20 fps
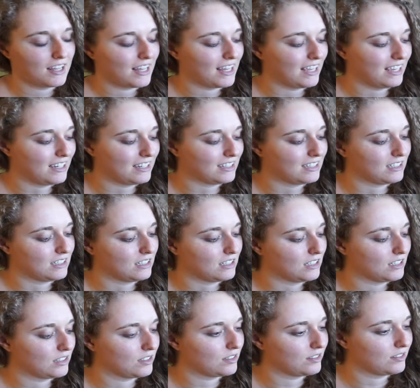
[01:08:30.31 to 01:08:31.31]

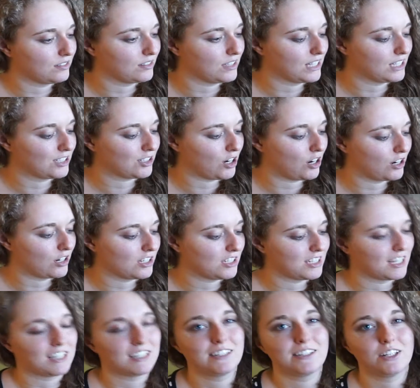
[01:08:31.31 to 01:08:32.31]
and this card
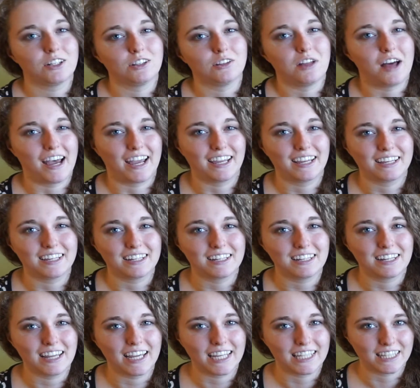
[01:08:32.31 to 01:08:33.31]
says the
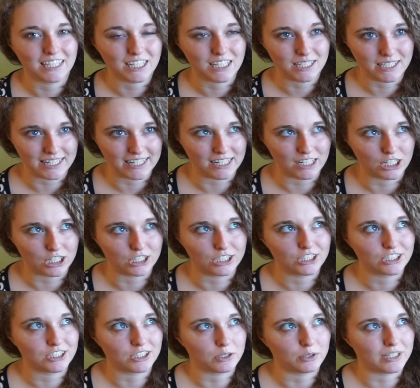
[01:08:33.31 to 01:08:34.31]
lion and the deer,
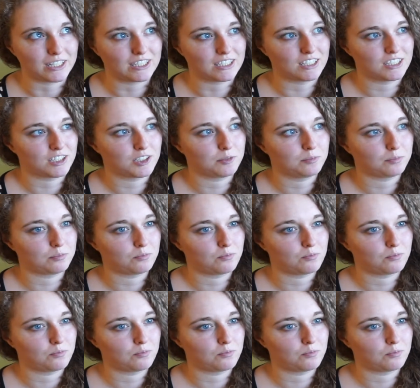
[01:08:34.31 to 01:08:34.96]
so it's